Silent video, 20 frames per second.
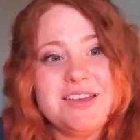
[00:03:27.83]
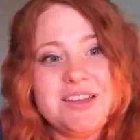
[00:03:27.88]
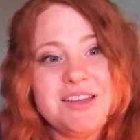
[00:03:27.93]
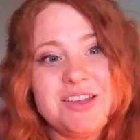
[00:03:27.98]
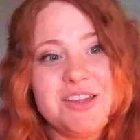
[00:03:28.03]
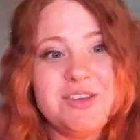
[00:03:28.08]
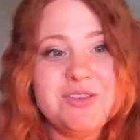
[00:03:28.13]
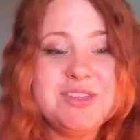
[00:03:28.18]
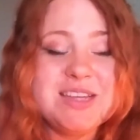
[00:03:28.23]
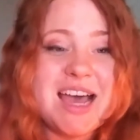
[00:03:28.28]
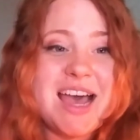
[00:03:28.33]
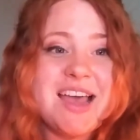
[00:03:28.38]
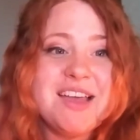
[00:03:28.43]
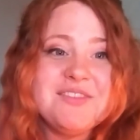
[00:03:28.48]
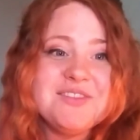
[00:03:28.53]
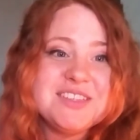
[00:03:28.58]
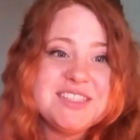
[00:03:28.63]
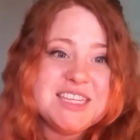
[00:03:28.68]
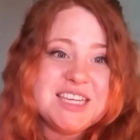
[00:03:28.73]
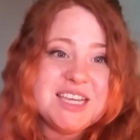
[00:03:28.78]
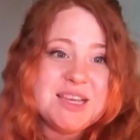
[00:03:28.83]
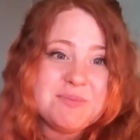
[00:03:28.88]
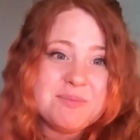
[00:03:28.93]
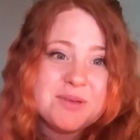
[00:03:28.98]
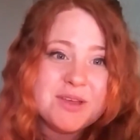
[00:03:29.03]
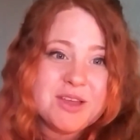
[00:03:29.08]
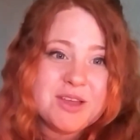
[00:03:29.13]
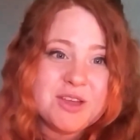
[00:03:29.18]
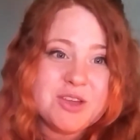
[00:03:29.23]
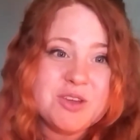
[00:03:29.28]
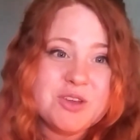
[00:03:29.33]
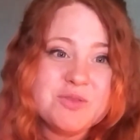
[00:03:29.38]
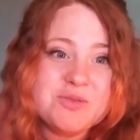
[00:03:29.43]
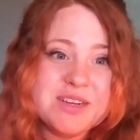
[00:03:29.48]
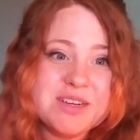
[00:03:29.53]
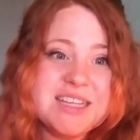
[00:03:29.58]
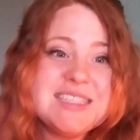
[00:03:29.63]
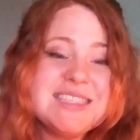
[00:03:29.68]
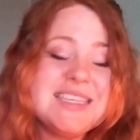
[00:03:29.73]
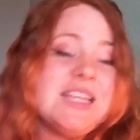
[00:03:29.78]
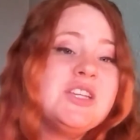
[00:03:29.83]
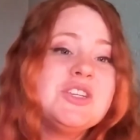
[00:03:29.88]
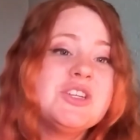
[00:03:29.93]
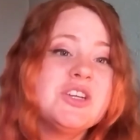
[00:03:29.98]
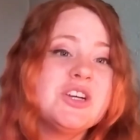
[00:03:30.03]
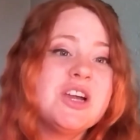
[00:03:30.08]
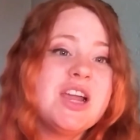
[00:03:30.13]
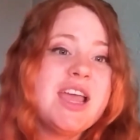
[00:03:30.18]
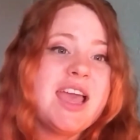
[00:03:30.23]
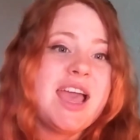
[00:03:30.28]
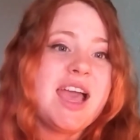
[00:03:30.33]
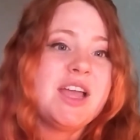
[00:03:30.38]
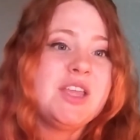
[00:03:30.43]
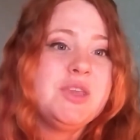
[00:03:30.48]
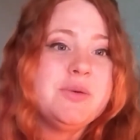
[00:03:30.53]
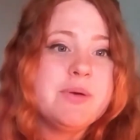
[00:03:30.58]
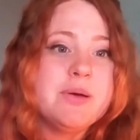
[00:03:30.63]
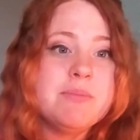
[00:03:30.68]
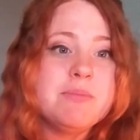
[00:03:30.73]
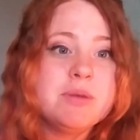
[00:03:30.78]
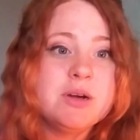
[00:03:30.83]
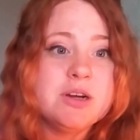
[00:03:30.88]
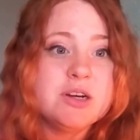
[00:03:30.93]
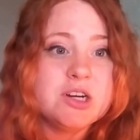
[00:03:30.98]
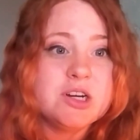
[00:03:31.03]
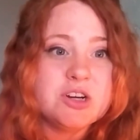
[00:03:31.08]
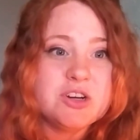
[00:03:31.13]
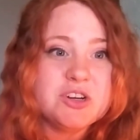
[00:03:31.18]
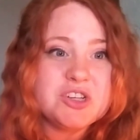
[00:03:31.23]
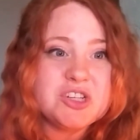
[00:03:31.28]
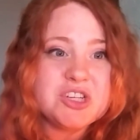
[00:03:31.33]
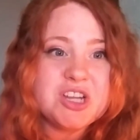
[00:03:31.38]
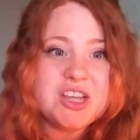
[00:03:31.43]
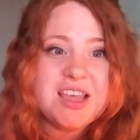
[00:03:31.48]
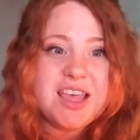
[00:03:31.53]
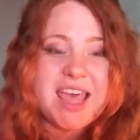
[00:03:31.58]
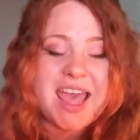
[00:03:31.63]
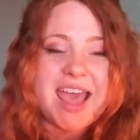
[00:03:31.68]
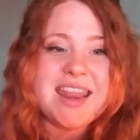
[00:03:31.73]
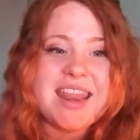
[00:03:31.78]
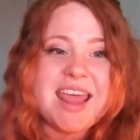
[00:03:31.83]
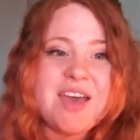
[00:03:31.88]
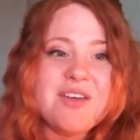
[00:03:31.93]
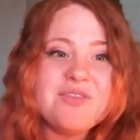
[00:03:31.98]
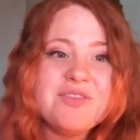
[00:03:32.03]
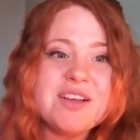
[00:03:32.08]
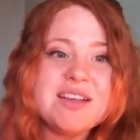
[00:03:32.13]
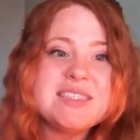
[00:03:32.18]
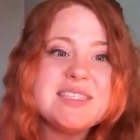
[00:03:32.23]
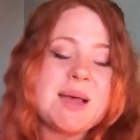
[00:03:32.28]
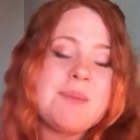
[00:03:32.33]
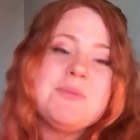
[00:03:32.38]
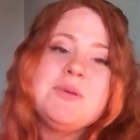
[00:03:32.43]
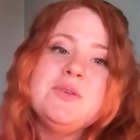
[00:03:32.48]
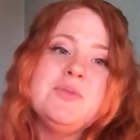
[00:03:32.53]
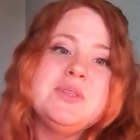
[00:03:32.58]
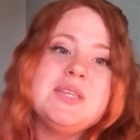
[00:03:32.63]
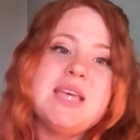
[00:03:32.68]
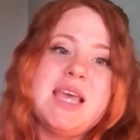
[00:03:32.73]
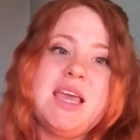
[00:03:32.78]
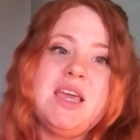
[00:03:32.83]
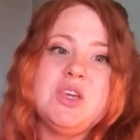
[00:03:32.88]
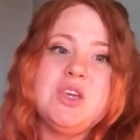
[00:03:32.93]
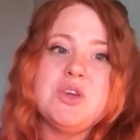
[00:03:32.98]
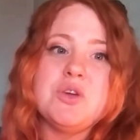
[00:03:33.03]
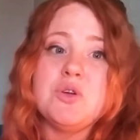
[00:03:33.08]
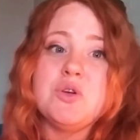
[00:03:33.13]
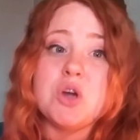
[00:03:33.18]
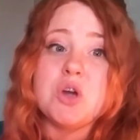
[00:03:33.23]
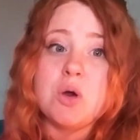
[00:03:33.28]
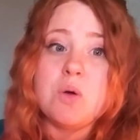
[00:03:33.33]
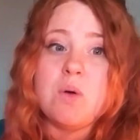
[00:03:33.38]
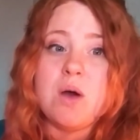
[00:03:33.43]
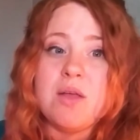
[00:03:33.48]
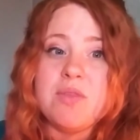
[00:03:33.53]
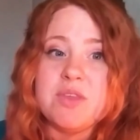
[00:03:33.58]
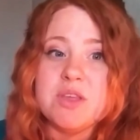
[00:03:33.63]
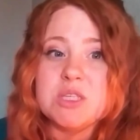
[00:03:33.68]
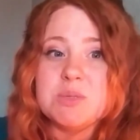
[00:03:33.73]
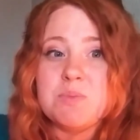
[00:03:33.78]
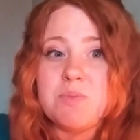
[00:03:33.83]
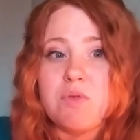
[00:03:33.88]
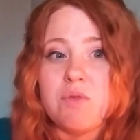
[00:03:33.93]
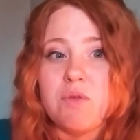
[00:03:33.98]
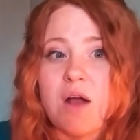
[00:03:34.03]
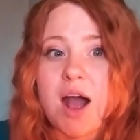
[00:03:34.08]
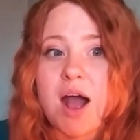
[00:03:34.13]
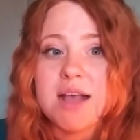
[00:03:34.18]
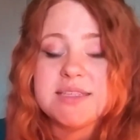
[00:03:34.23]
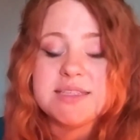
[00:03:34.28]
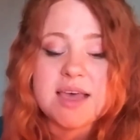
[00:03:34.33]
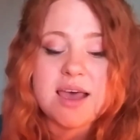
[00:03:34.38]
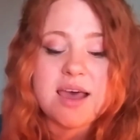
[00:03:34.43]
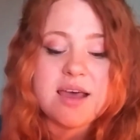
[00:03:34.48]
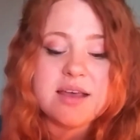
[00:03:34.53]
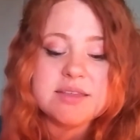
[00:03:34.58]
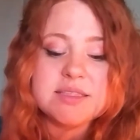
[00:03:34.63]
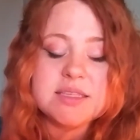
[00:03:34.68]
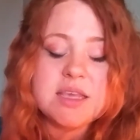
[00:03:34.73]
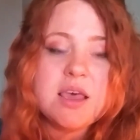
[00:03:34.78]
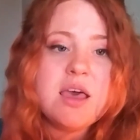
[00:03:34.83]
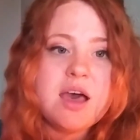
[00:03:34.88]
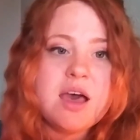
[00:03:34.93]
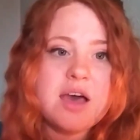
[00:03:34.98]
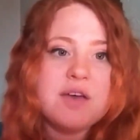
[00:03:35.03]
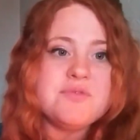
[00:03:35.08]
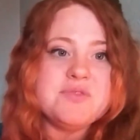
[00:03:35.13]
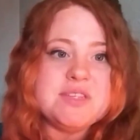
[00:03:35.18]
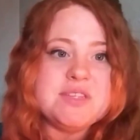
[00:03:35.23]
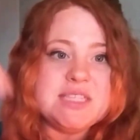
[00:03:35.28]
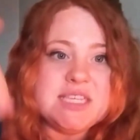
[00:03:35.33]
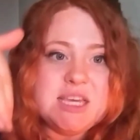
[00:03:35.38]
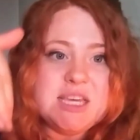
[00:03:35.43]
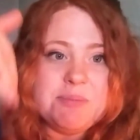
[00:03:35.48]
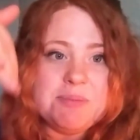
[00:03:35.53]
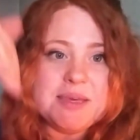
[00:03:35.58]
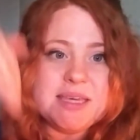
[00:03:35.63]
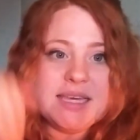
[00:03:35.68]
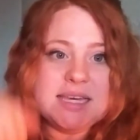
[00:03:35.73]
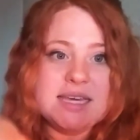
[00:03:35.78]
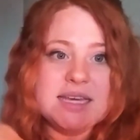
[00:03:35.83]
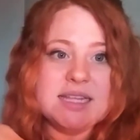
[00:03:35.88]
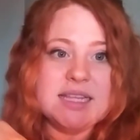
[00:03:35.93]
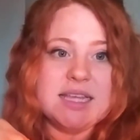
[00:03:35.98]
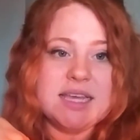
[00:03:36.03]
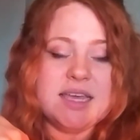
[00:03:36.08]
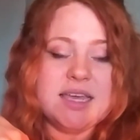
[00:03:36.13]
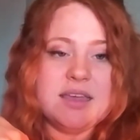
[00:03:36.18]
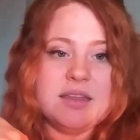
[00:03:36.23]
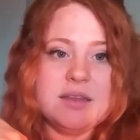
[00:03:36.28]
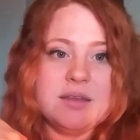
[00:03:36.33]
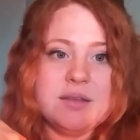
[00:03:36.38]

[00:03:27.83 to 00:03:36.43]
you dive deep, you recenter, and you emerge. And every step you take, you go on this process of deep healing,